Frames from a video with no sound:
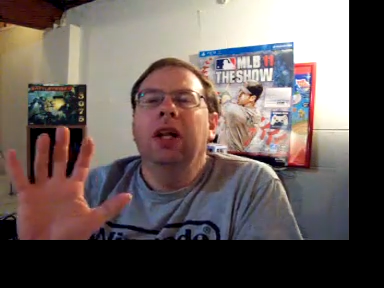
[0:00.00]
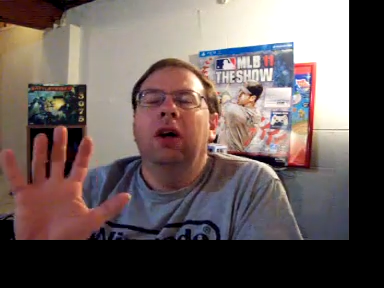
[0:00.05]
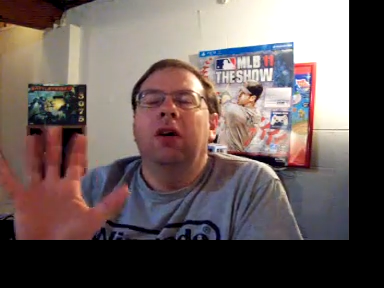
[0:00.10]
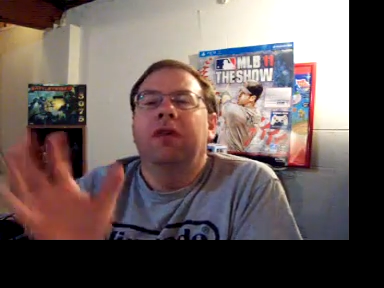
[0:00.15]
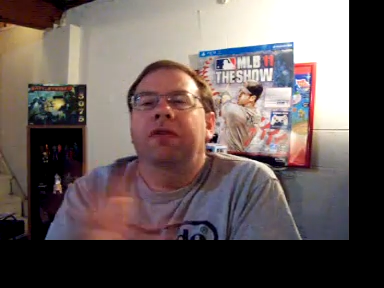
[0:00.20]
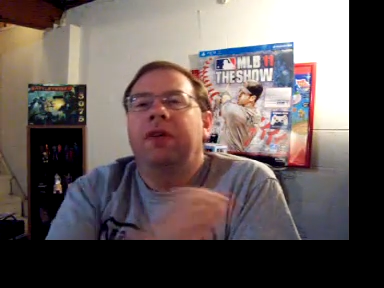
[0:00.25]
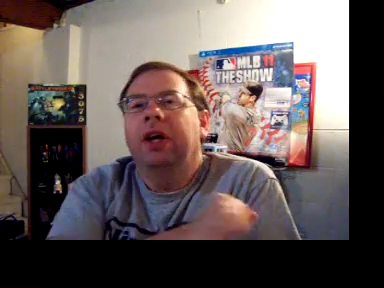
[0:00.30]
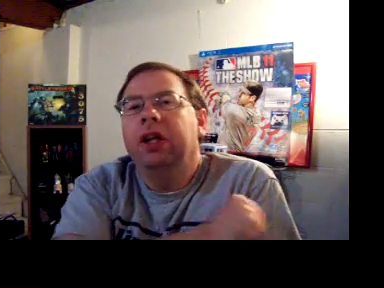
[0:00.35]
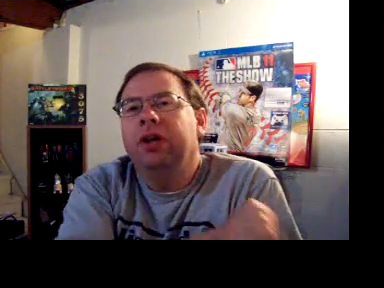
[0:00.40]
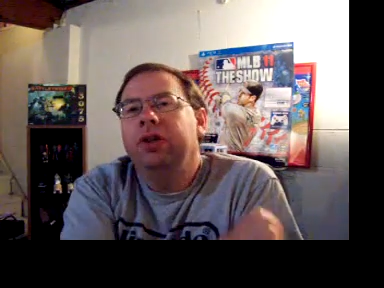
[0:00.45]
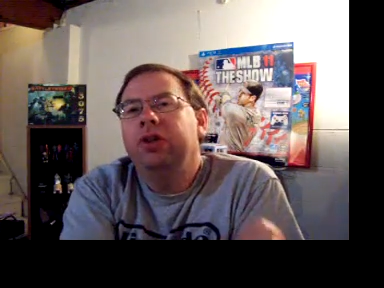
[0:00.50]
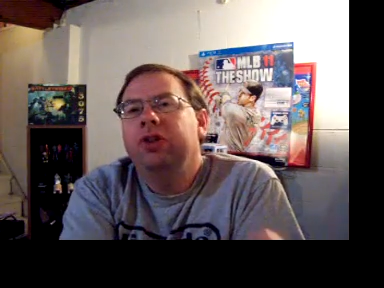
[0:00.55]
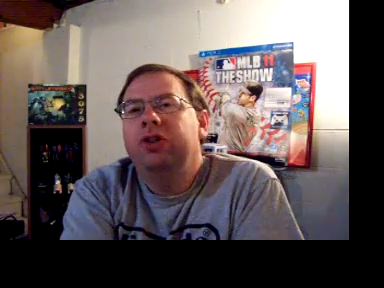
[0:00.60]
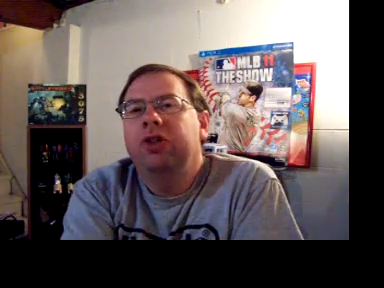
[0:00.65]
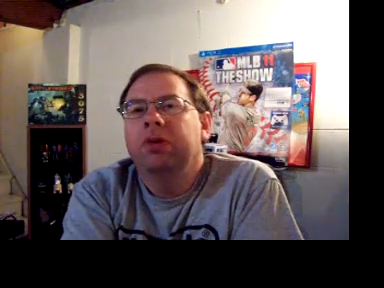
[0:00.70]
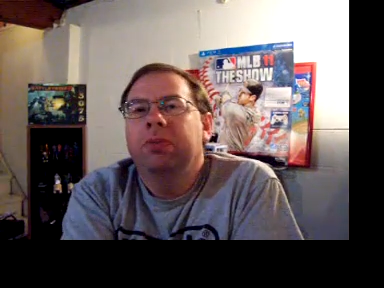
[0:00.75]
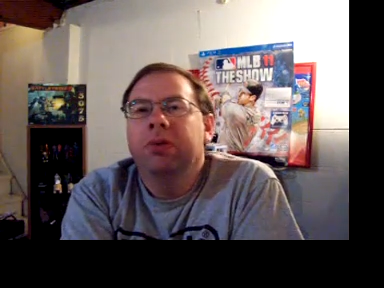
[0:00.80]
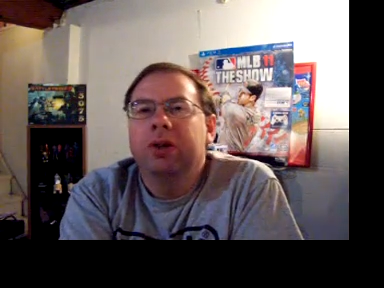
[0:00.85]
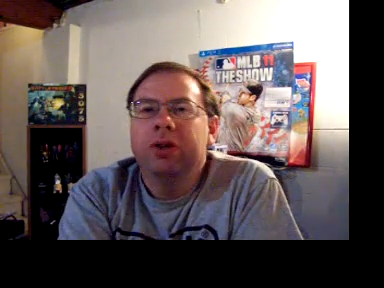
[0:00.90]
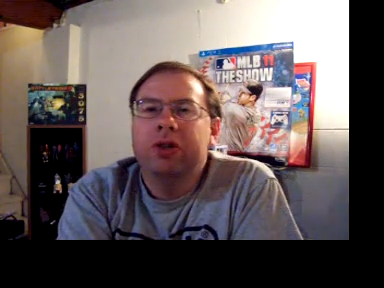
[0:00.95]
Hello fellow
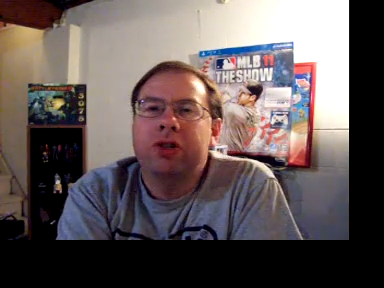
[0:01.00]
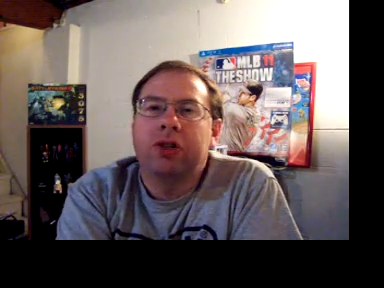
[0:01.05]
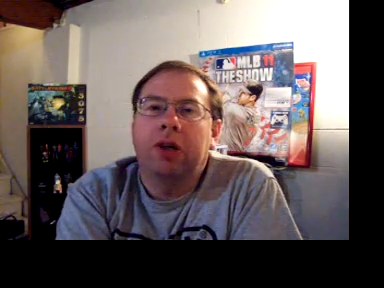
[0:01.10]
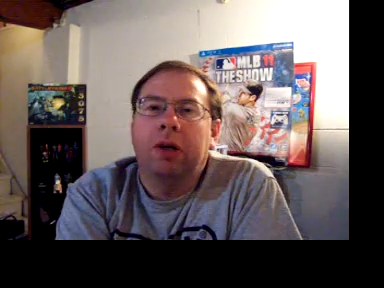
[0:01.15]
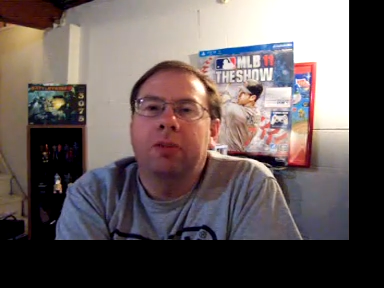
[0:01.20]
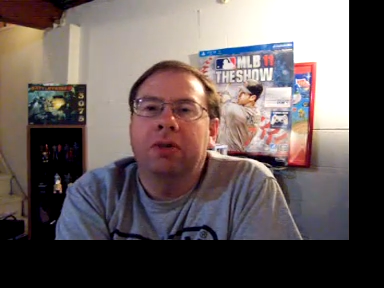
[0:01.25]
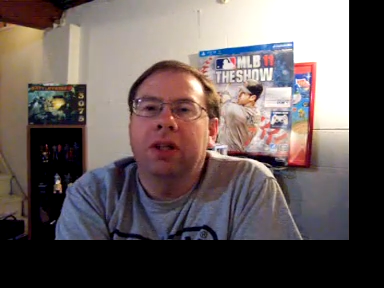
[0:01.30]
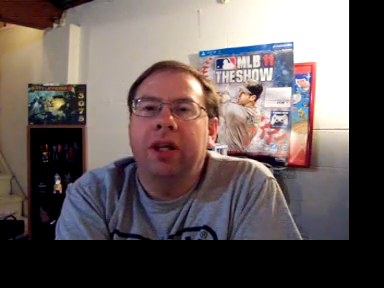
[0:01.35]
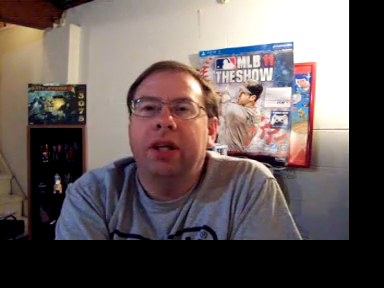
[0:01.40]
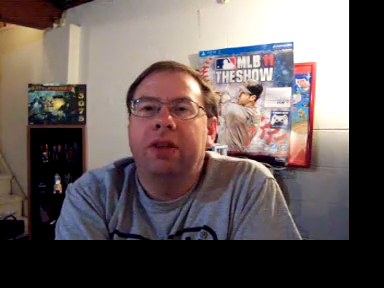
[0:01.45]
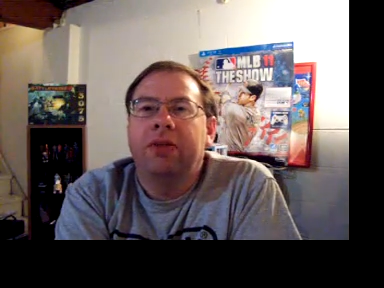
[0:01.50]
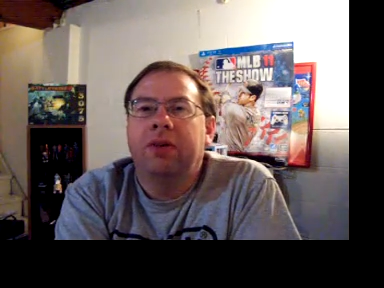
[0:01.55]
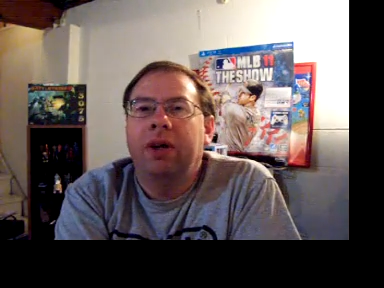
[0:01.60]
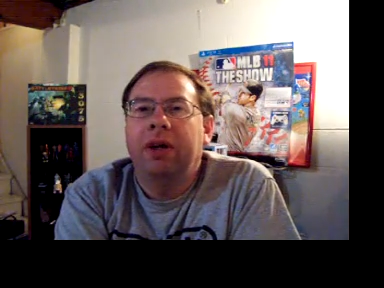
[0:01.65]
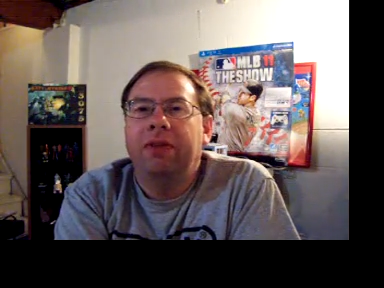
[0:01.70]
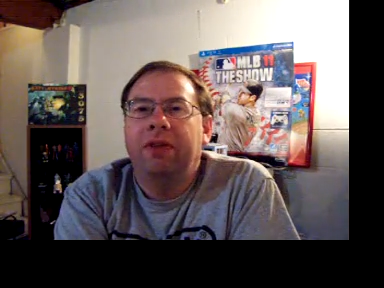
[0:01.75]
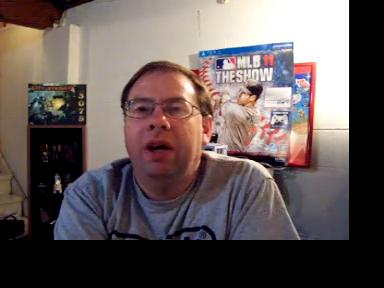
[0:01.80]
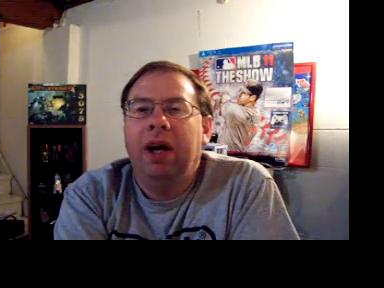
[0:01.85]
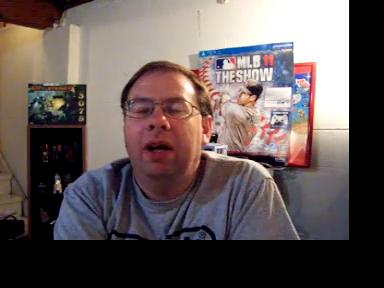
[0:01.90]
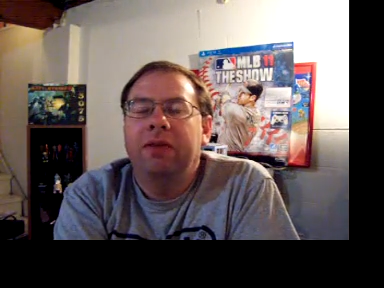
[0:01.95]
YouTubers,
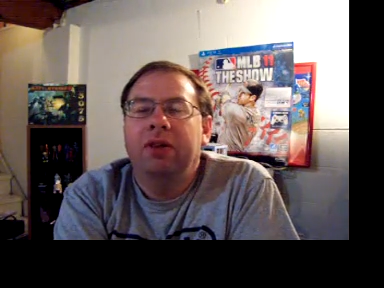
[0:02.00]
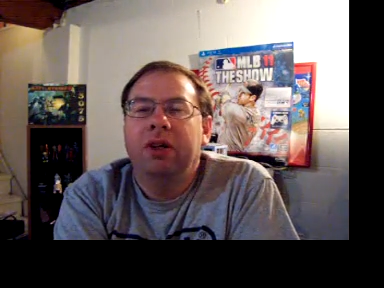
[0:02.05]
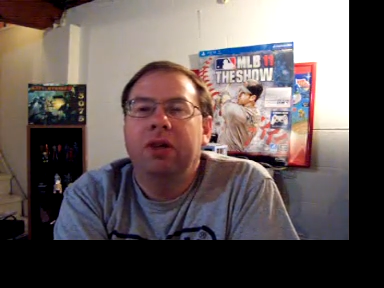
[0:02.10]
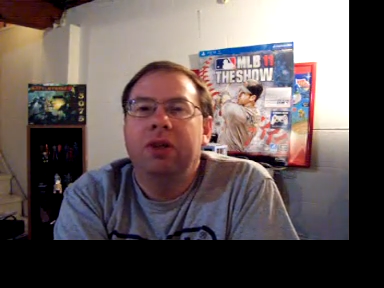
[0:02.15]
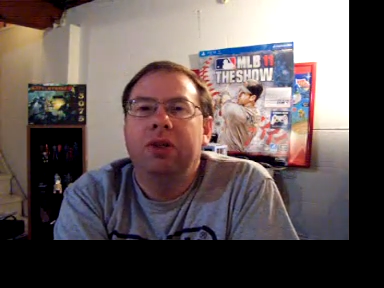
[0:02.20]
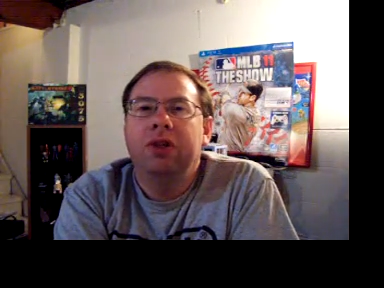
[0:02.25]
Trouble8385 here with